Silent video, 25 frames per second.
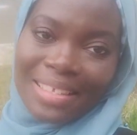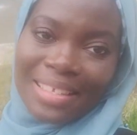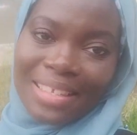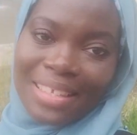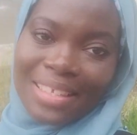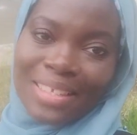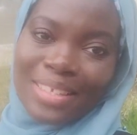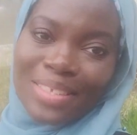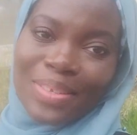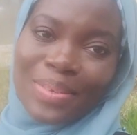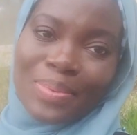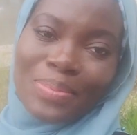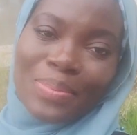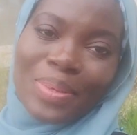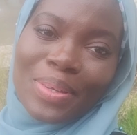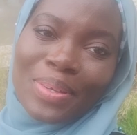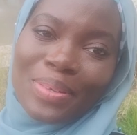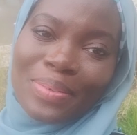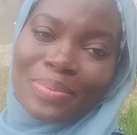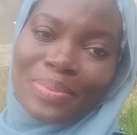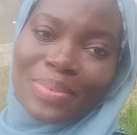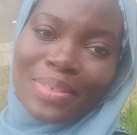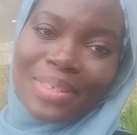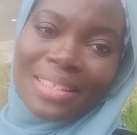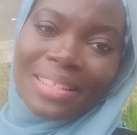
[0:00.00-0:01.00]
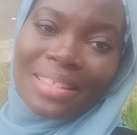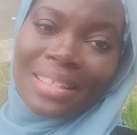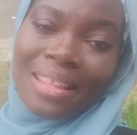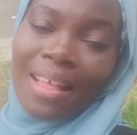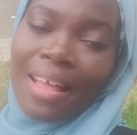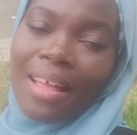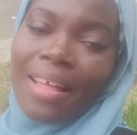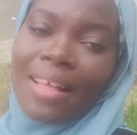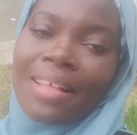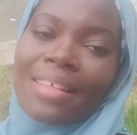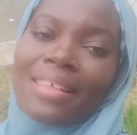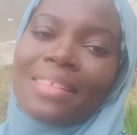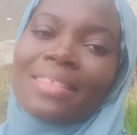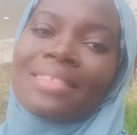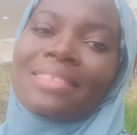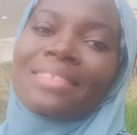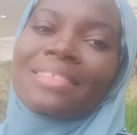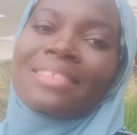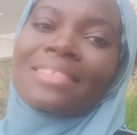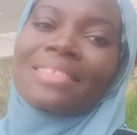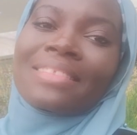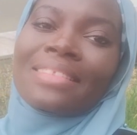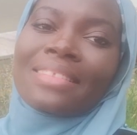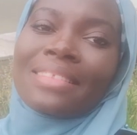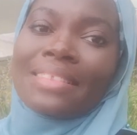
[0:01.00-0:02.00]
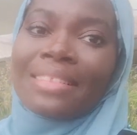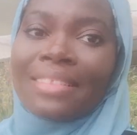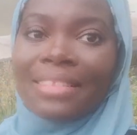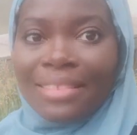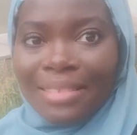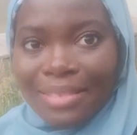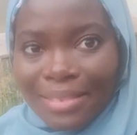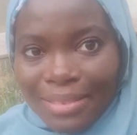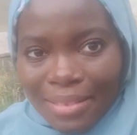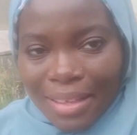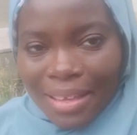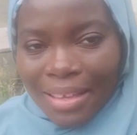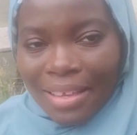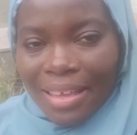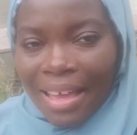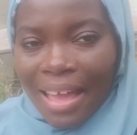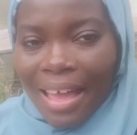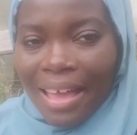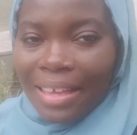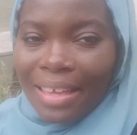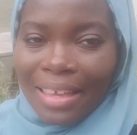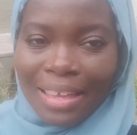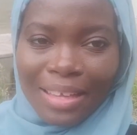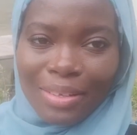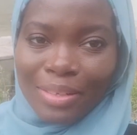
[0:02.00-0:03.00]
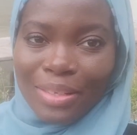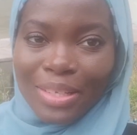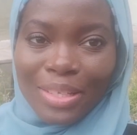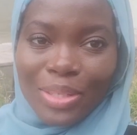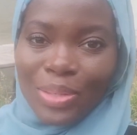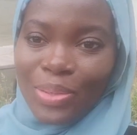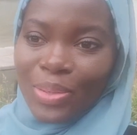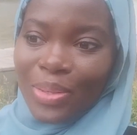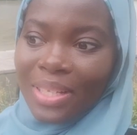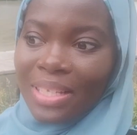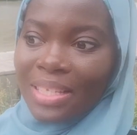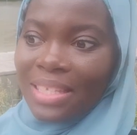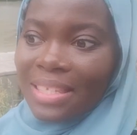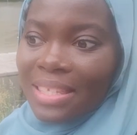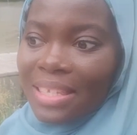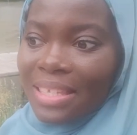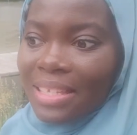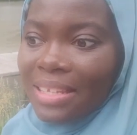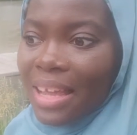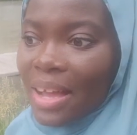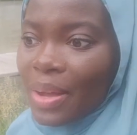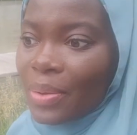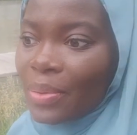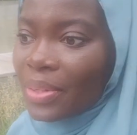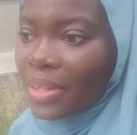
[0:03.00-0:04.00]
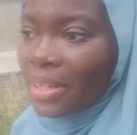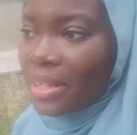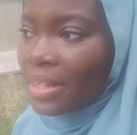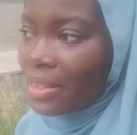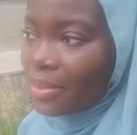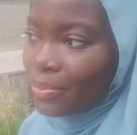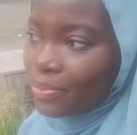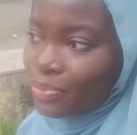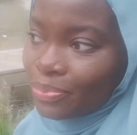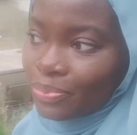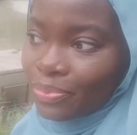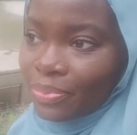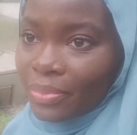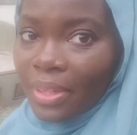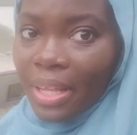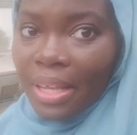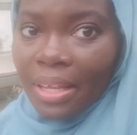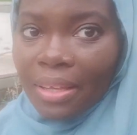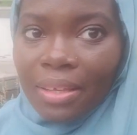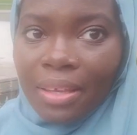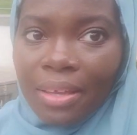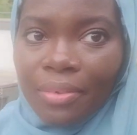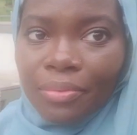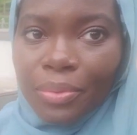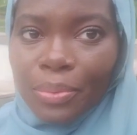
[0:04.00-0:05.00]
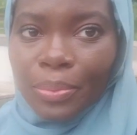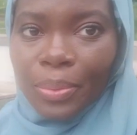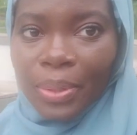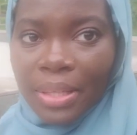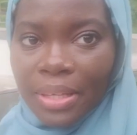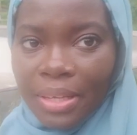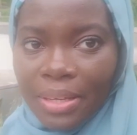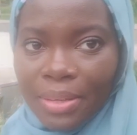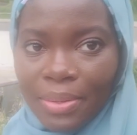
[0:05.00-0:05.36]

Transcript: It's so beautiful. like I can literally sit down here like everybody